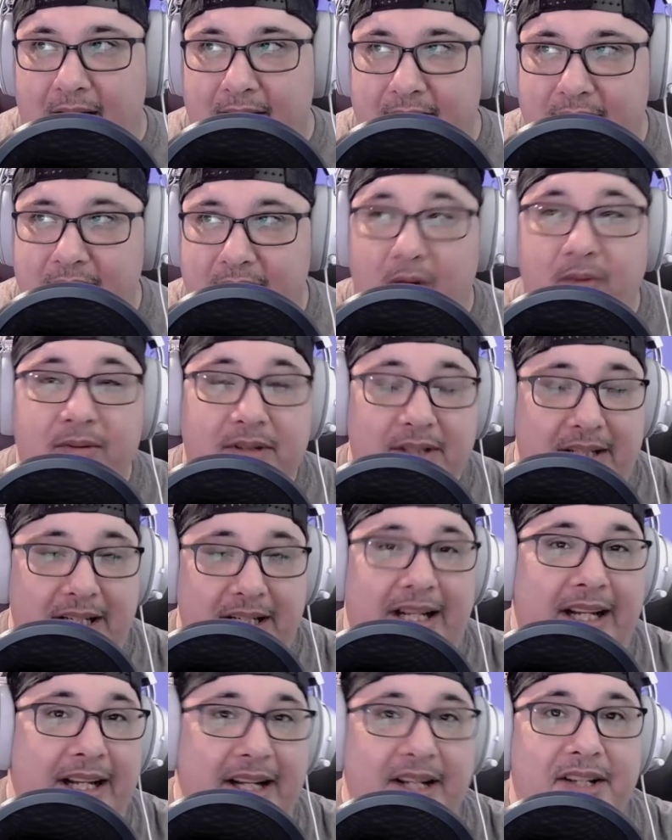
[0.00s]
Don't
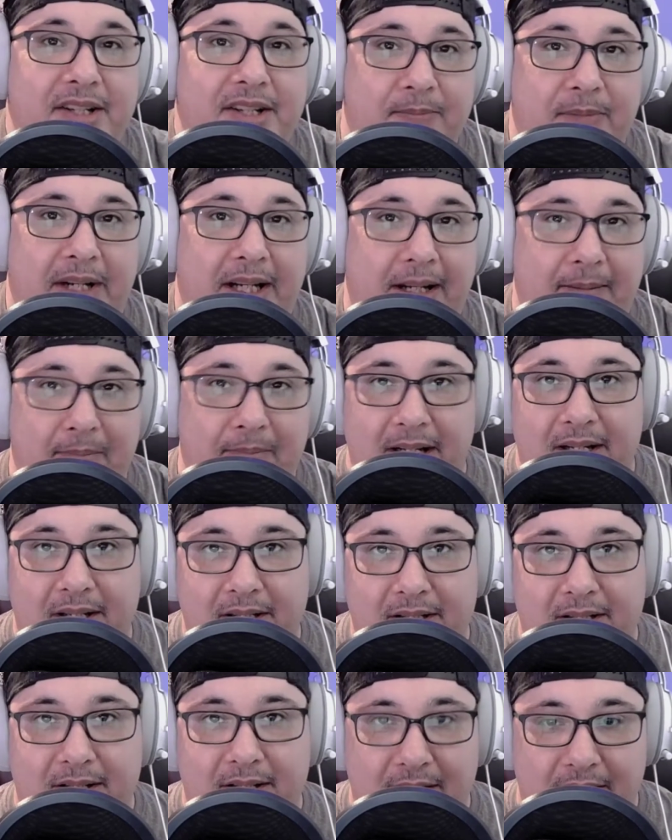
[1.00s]
Tease Me,
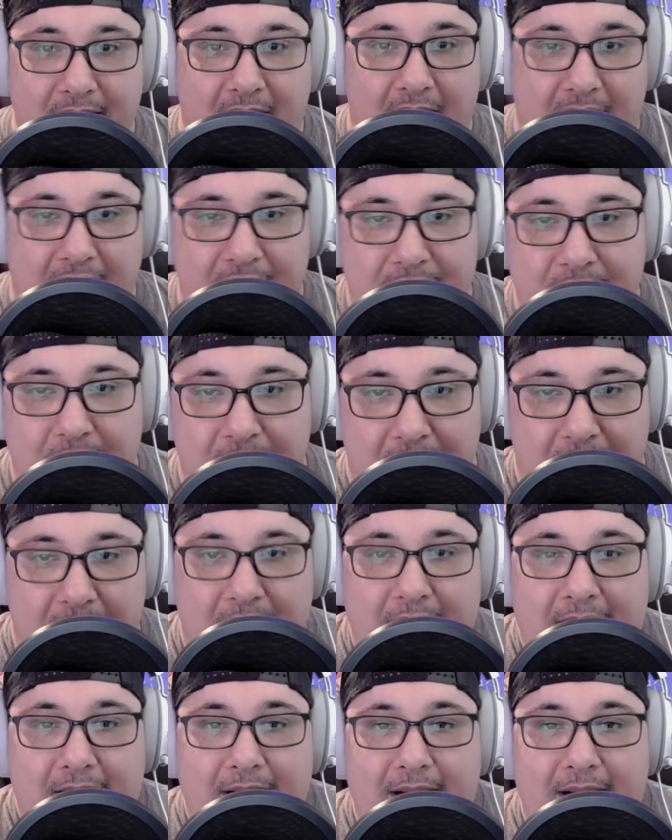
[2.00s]
Miss Nagatoro.